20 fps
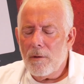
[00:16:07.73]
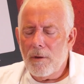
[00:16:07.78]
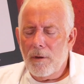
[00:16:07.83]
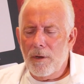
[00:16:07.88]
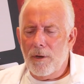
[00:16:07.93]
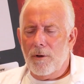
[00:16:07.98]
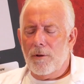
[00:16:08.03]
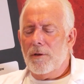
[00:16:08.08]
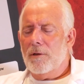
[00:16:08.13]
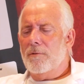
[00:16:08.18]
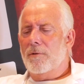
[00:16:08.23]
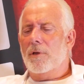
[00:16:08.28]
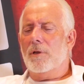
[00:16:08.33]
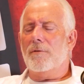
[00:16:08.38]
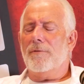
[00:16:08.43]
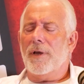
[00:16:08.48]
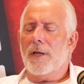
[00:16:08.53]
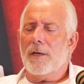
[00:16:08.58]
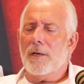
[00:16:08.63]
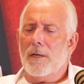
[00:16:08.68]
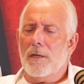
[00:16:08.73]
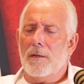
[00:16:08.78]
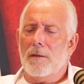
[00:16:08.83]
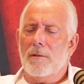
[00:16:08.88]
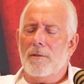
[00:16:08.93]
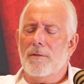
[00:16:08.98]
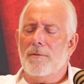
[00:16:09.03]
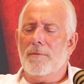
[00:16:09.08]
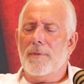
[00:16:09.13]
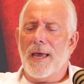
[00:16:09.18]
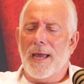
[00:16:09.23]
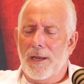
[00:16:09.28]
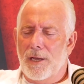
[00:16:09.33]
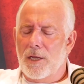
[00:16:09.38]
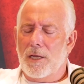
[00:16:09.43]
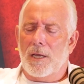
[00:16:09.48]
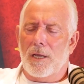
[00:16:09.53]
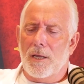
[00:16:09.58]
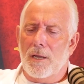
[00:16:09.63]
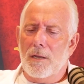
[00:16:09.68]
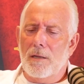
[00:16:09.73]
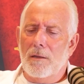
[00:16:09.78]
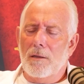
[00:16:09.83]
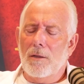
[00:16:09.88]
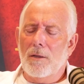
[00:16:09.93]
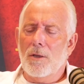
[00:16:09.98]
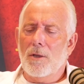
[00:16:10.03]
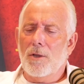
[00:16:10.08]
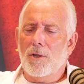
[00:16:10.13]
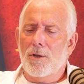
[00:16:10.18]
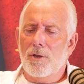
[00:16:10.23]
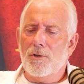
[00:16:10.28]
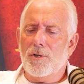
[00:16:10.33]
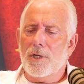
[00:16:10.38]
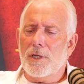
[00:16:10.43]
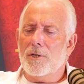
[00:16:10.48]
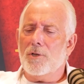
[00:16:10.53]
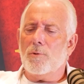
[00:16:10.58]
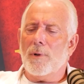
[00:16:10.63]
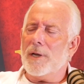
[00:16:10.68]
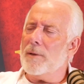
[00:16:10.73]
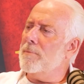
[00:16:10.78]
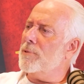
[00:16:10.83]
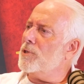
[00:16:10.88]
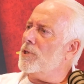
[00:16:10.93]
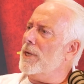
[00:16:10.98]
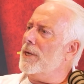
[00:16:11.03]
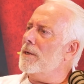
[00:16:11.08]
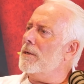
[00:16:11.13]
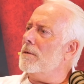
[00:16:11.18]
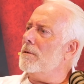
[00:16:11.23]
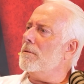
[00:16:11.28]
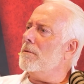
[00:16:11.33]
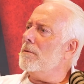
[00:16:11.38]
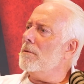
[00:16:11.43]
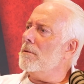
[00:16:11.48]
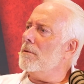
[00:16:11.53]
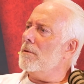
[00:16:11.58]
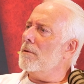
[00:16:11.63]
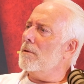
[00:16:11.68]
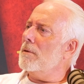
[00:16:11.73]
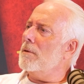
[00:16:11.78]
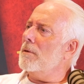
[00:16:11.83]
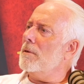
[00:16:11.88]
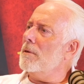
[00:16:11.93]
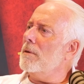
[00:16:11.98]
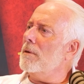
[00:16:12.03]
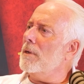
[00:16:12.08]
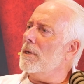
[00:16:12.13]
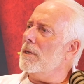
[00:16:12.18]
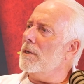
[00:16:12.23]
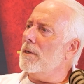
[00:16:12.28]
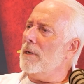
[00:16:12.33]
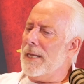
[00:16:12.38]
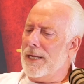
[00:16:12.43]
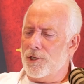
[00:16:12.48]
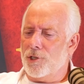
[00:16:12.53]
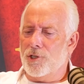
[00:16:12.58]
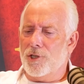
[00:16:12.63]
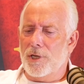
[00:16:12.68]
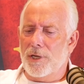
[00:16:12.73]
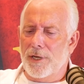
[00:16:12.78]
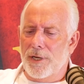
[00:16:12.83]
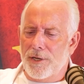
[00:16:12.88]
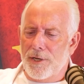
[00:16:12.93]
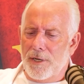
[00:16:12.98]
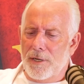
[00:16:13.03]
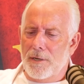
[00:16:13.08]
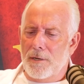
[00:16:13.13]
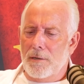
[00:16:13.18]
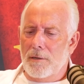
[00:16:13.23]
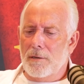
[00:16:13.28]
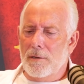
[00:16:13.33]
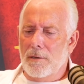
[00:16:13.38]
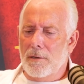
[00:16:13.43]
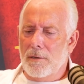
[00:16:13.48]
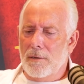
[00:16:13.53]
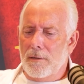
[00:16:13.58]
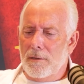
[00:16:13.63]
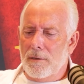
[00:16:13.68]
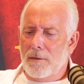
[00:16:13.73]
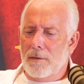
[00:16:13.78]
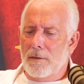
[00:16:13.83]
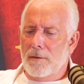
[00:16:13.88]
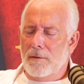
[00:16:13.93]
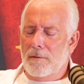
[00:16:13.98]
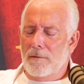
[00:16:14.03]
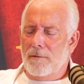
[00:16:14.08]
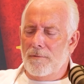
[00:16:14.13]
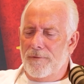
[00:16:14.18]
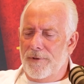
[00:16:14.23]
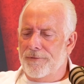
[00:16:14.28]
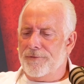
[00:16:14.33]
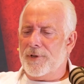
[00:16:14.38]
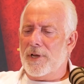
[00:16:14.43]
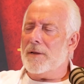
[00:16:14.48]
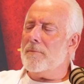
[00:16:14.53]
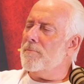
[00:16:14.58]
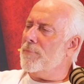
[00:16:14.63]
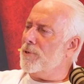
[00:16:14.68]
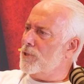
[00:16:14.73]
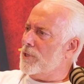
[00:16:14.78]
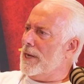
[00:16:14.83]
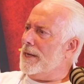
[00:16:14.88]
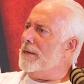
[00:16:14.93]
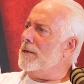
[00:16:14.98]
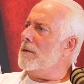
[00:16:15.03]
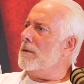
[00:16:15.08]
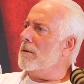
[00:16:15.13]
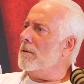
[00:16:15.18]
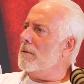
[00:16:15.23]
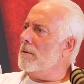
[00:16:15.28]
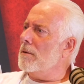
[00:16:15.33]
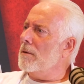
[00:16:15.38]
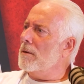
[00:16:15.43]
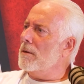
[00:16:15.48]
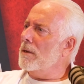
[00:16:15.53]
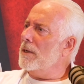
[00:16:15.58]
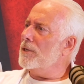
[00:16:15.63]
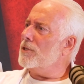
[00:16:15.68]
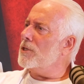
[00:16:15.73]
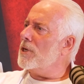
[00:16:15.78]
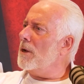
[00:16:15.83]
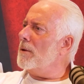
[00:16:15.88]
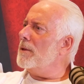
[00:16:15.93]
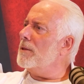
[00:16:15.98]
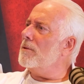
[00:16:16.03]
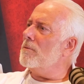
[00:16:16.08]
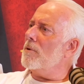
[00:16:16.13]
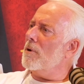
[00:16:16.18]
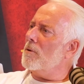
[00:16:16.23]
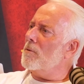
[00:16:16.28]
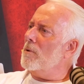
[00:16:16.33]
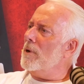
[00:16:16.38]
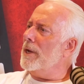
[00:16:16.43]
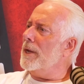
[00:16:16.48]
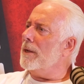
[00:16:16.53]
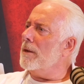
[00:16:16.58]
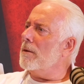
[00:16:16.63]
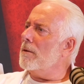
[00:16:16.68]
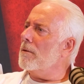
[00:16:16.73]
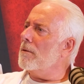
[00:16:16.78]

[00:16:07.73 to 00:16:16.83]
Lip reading: you've had, that year you did 20%, and last year you did 15%, it's going the wrong way.